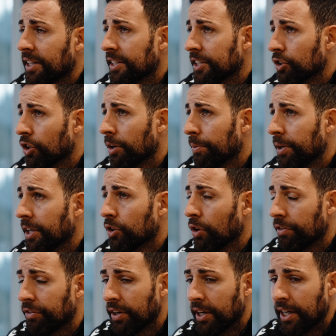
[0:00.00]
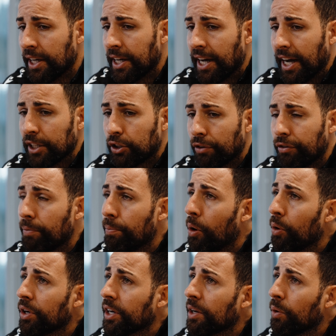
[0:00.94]
That is going to be a tough, a tough
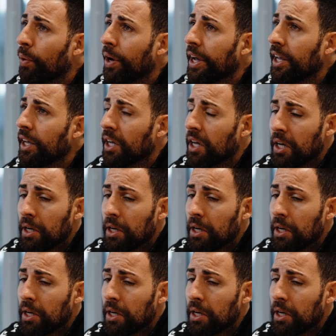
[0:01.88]
opponent away.